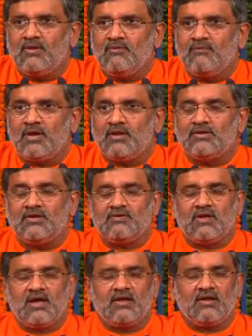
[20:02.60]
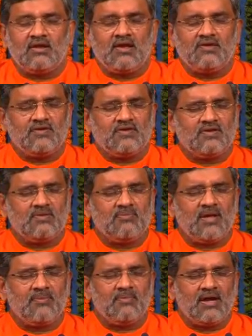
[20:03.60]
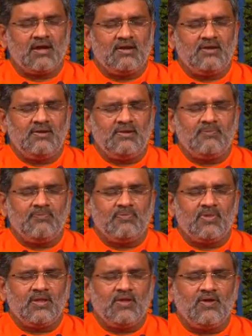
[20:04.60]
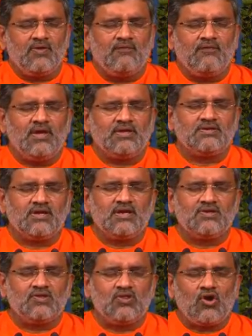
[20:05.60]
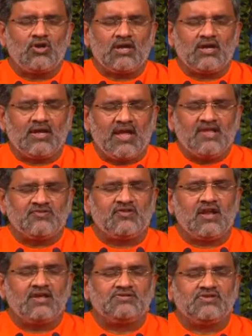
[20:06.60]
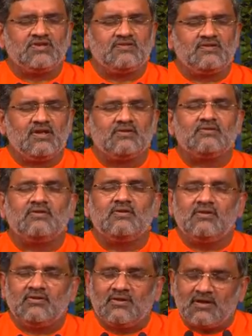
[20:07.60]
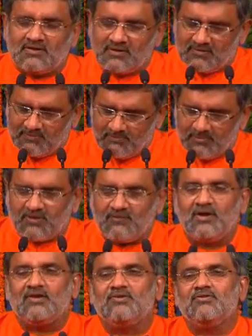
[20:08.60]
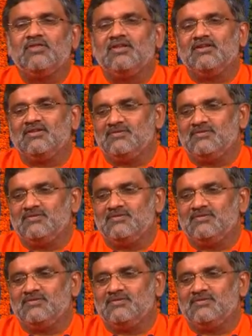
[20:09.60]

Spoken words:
When a desire arises in my mind, which is not against righteousness, that is Bhagwan only.